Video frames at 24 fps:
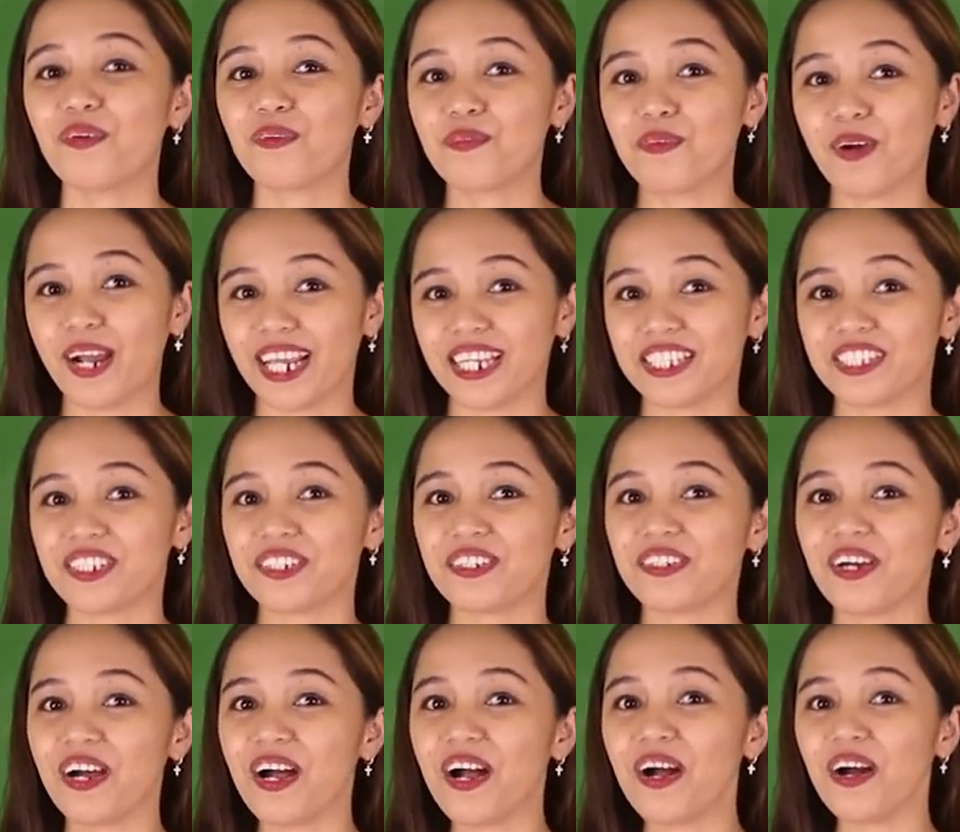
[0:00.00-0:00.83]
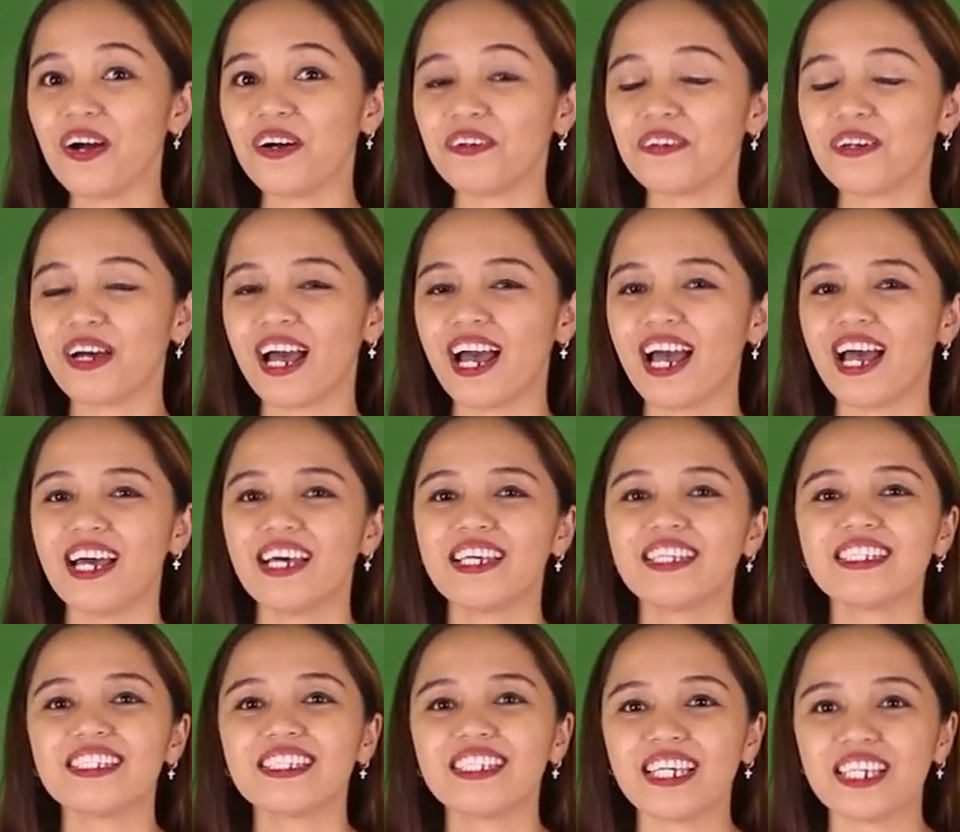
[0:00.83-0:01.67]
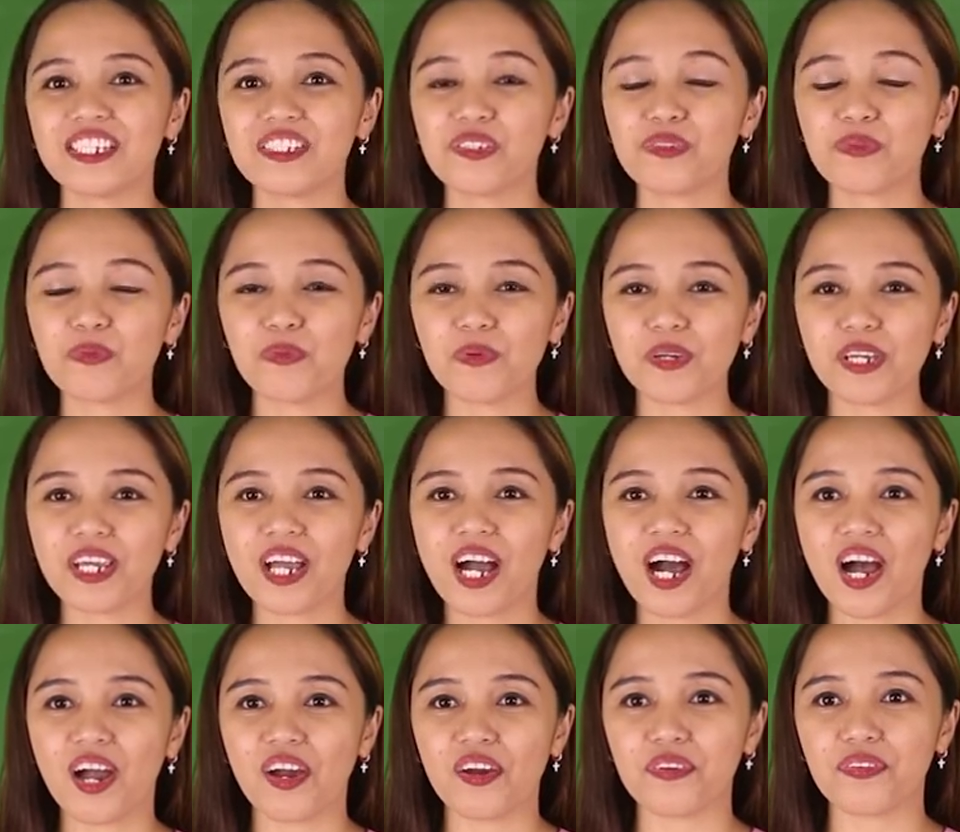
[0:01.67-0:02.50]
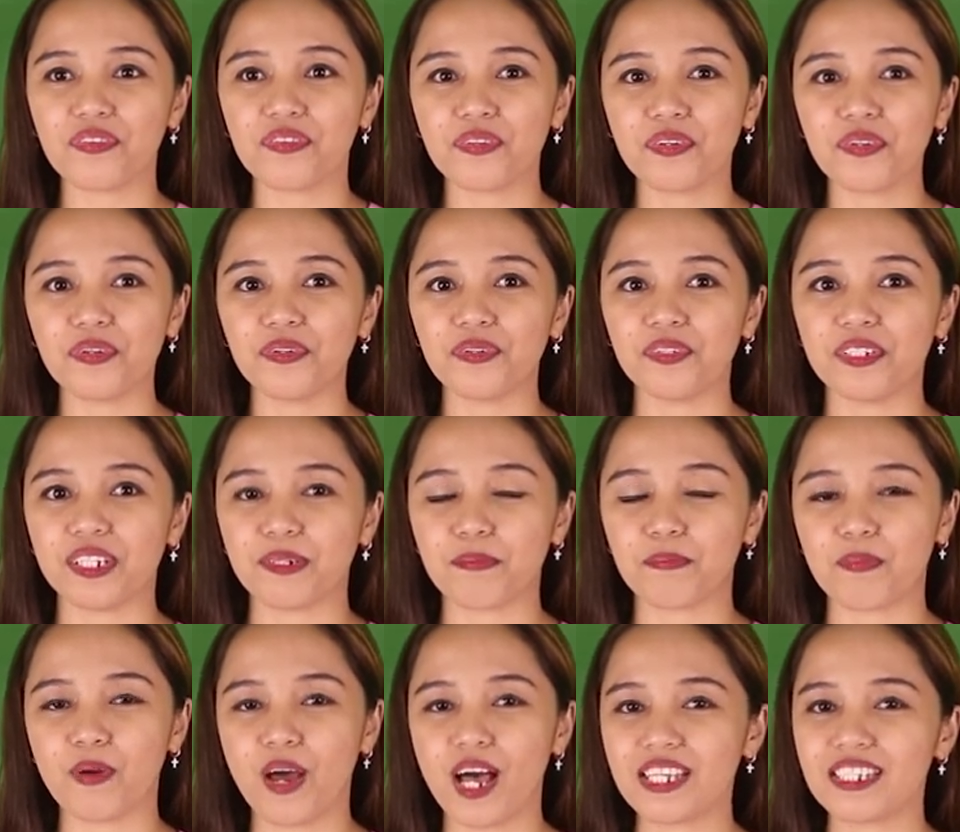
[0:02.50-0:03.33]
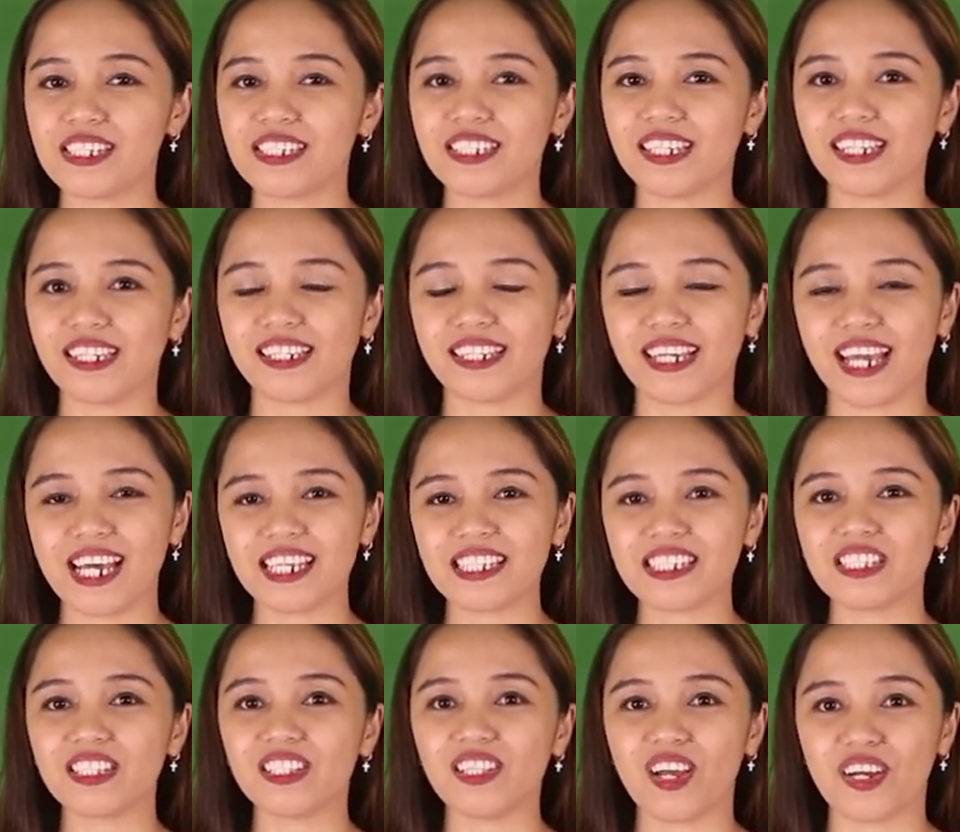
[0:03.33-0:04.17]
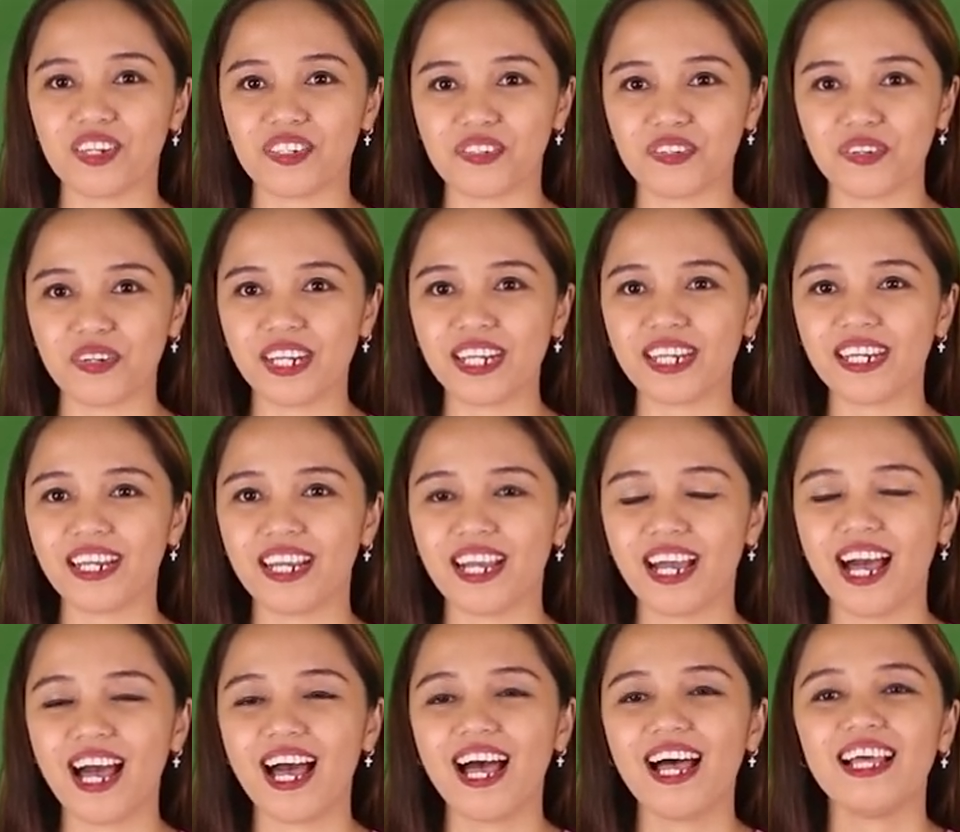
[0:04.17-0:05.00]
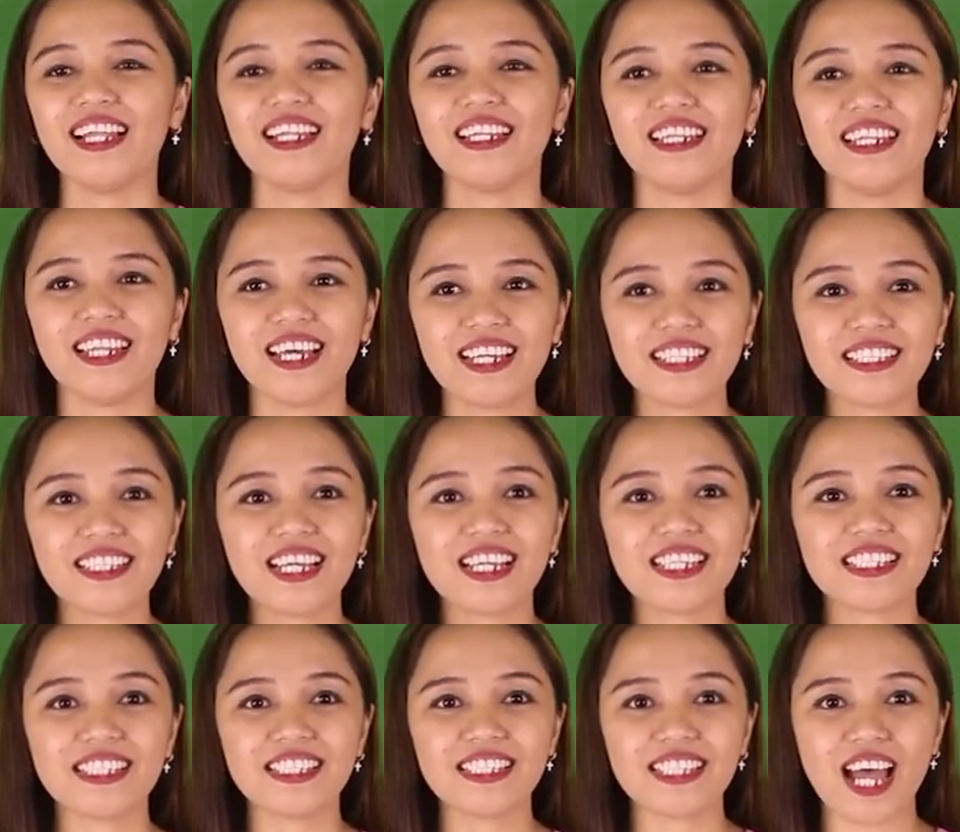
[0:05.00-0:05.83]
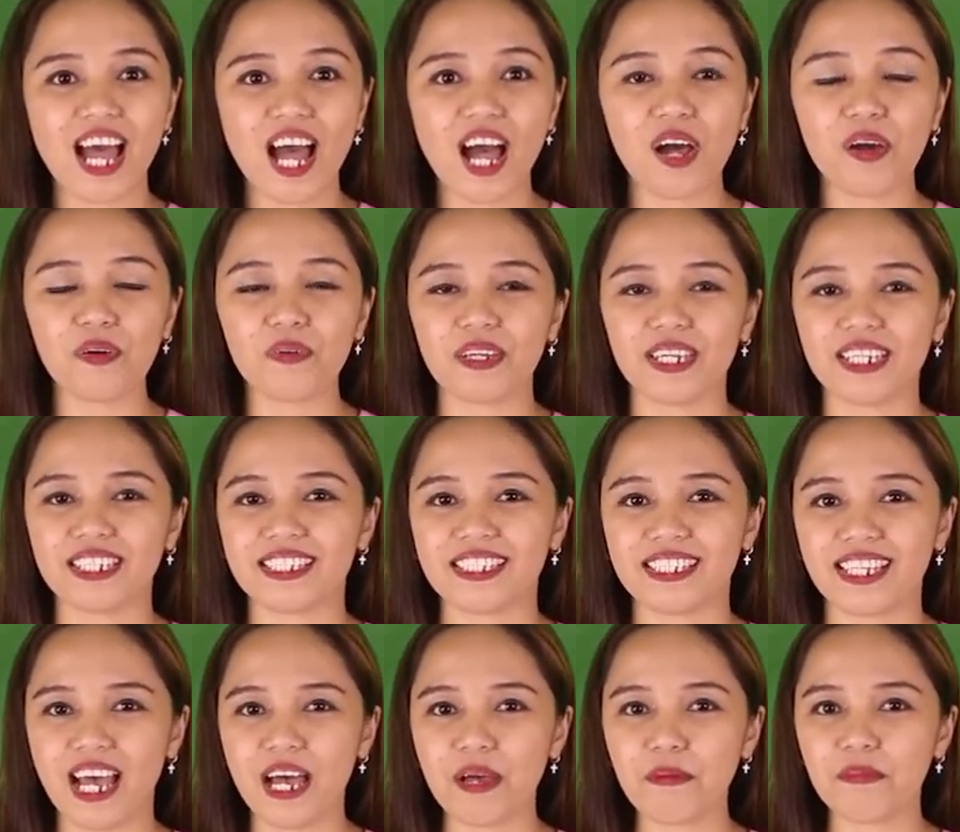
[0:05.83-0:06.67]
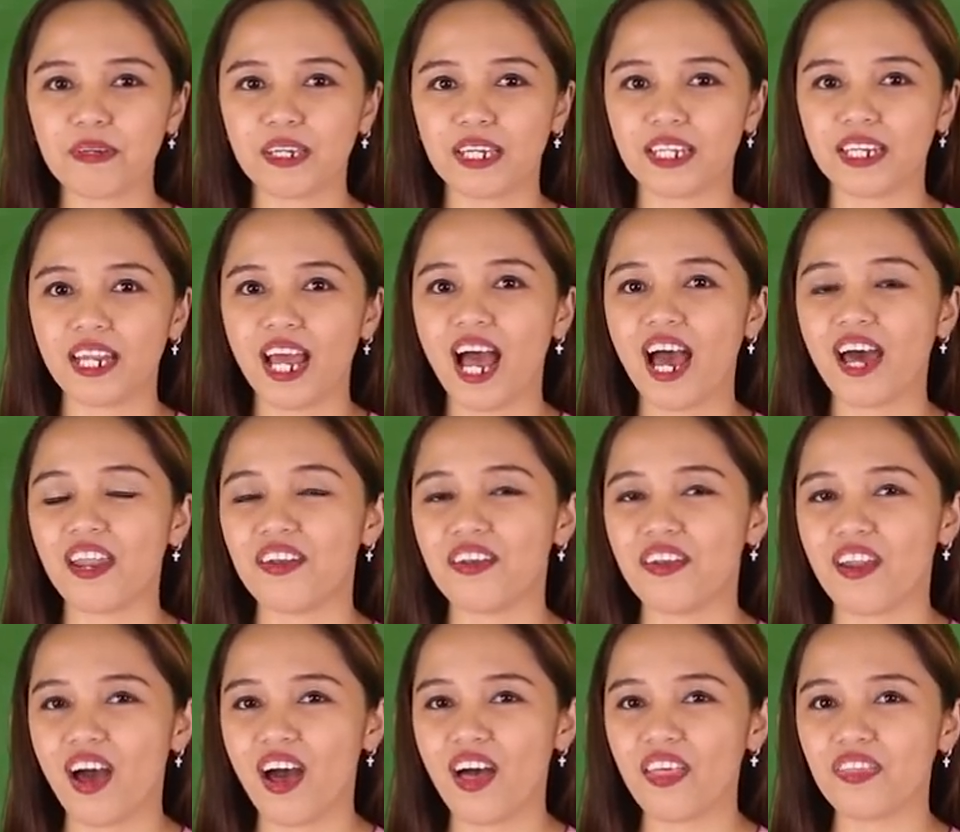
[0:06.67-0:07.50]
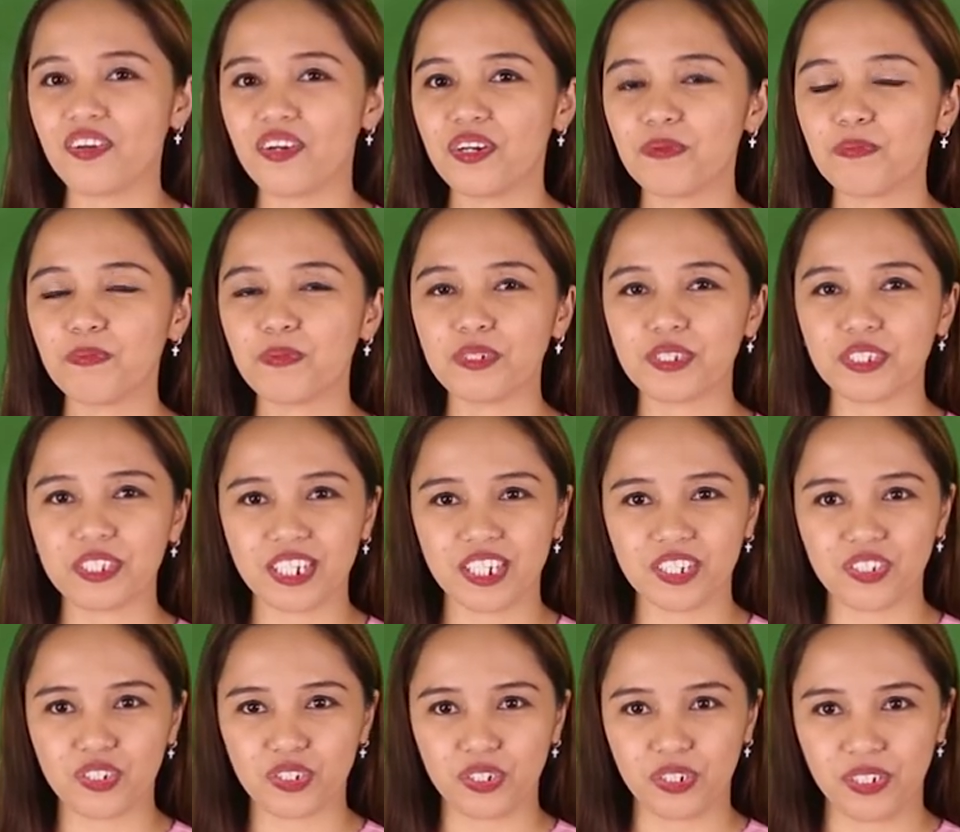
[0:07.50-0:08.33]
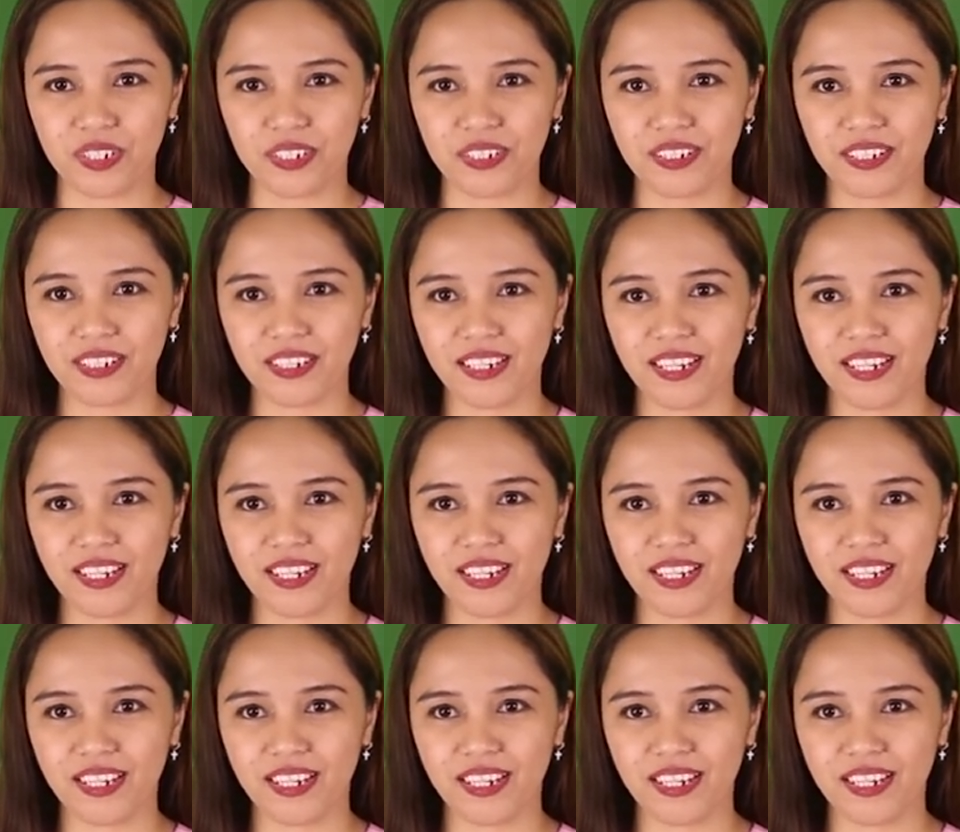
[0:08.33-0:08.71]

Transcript: Way to go! Since we are through the processing guest laundry, let us now examine another procedure.